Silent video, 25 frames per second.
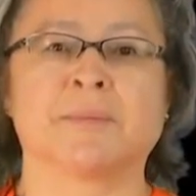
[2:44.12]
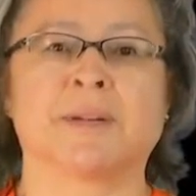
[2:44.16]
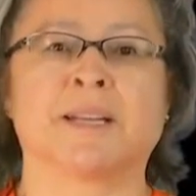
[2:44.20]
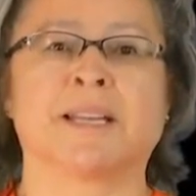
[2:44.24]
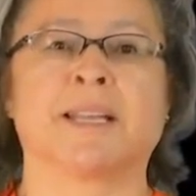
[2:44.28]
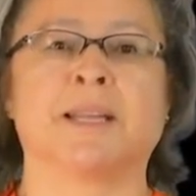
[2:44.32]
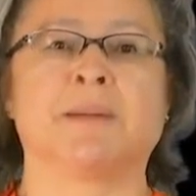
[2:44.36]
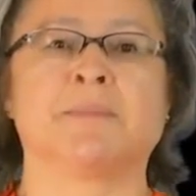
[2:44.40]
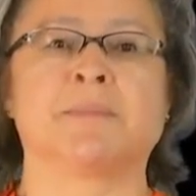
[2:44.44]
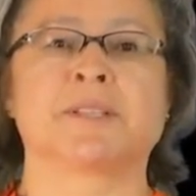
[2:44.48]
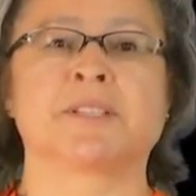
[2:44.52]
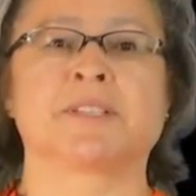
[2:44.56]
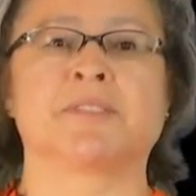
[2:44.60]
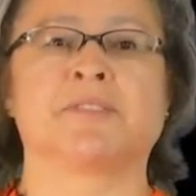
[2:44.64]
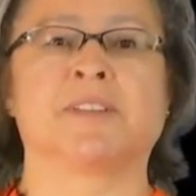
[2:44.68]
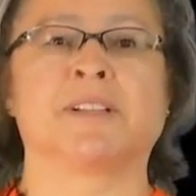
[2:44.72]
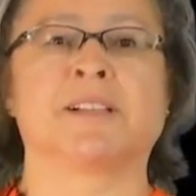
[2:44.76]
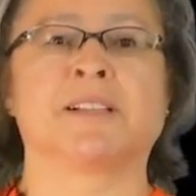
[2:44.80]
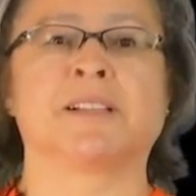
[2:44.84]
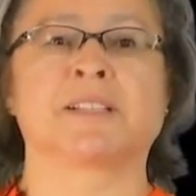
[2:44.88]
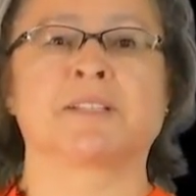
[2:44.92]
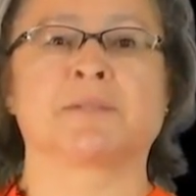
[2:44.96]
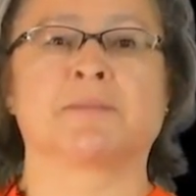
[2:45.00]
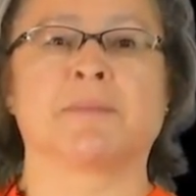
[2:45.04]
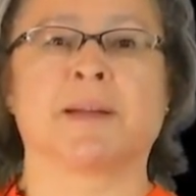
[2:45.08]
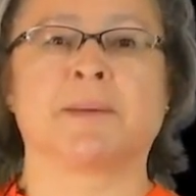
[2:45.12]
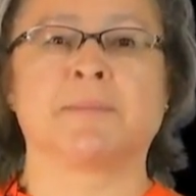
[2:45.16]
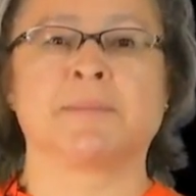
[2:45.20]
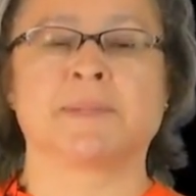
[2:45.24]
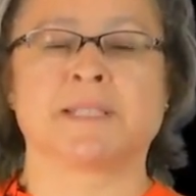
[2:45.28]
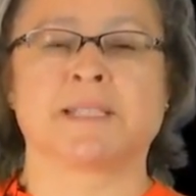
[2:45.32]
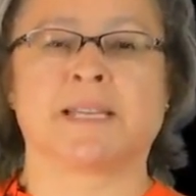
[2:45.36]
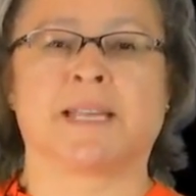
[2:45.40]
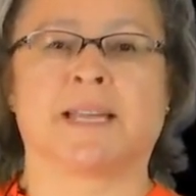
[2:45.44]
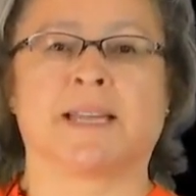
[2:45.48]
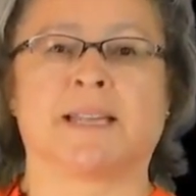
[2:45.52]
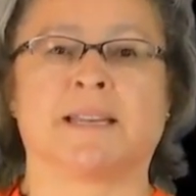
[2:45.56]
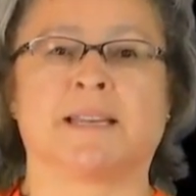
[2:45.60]
my name is Phyllis
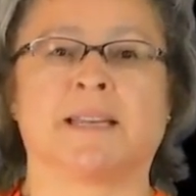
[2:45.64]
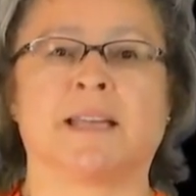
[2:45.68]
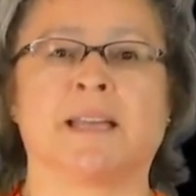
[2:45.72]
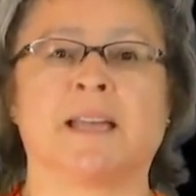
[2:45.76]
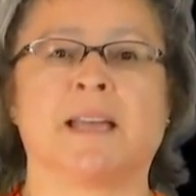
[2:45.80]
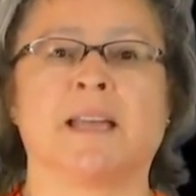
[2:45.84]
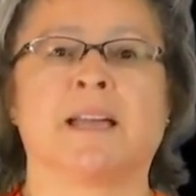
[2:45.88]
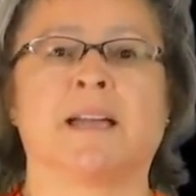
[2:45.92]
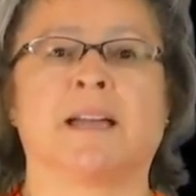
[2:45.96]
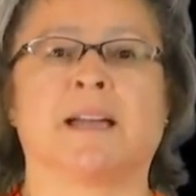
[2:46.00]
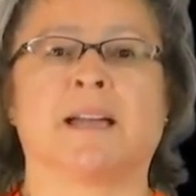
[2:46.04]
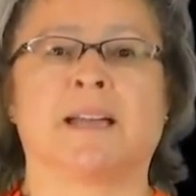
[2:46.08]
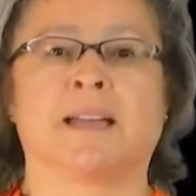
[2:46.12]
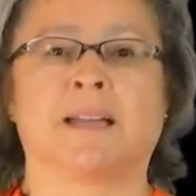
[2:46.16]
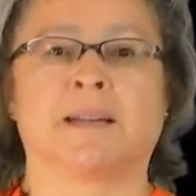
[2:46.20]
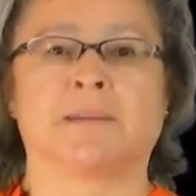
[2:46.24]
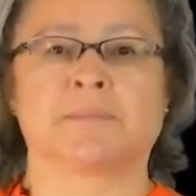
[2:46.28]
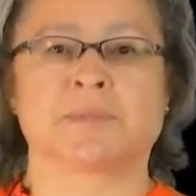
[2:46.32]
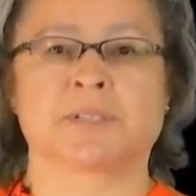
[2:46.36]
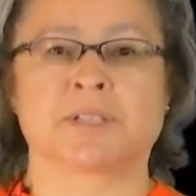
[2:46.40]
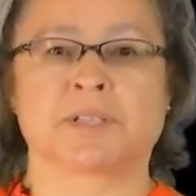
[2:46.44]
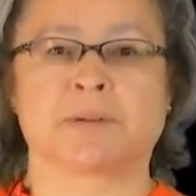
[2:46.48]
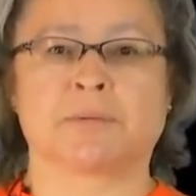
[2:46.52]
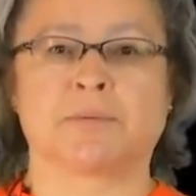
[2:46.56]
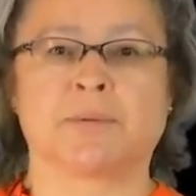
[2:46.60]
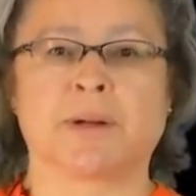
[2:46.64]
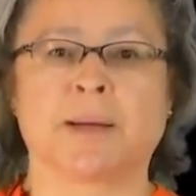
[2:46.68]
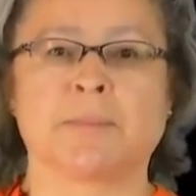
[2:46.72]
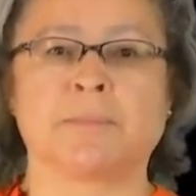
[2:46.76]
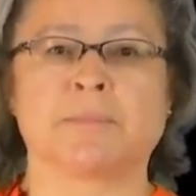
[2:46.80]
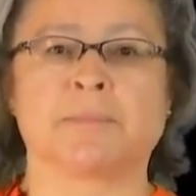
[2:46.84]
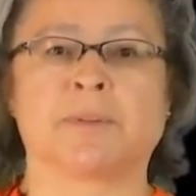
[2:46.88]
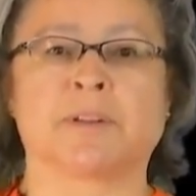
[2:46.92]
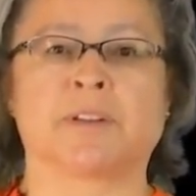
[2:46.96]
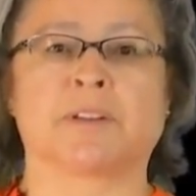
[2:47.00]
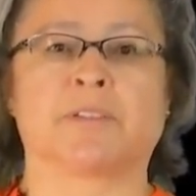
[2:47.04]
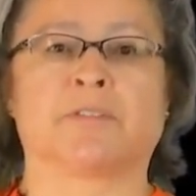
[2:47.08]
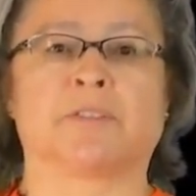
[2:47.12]
Webstad. I am
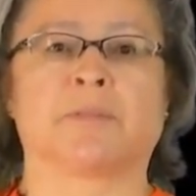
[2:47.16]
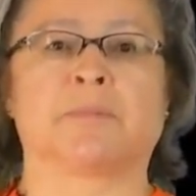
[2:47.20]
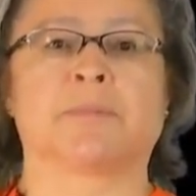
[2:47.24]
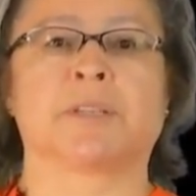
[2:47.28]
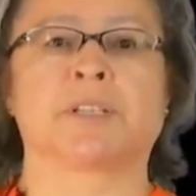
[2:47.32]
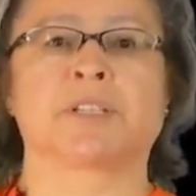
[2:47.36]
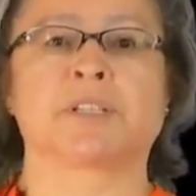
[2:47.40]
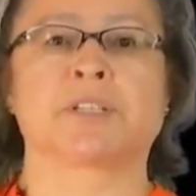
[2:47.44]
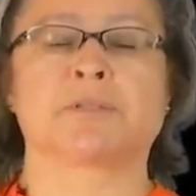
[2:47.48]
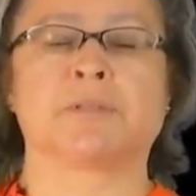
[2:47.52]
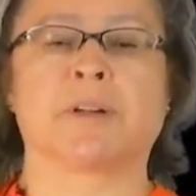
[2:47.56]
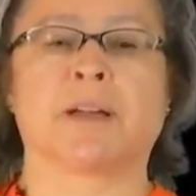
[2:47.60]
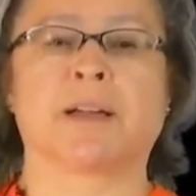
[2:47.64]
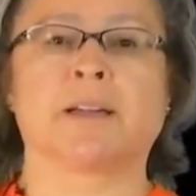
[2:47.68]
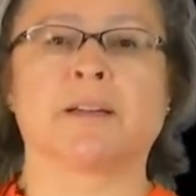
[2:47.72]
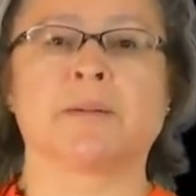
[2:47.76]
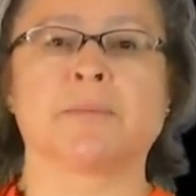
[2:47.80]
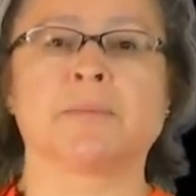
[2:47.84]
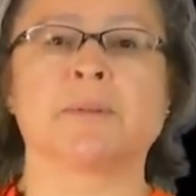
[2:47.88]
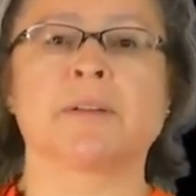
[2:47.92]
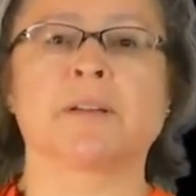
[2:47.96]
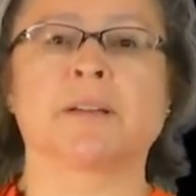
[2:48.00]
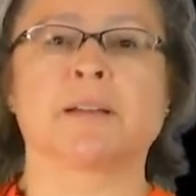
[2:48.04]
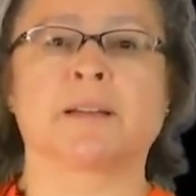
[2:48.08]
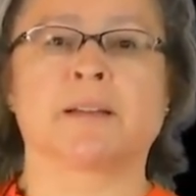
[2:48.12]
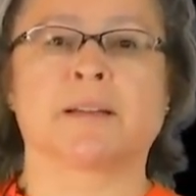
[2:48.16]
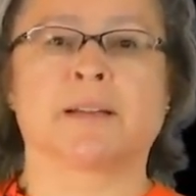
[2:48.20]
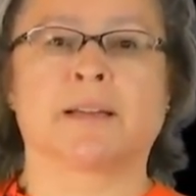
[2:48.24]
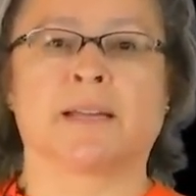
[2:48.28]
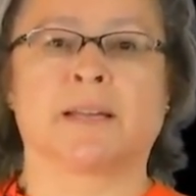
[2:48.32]
Shawetmch from the Strachmch,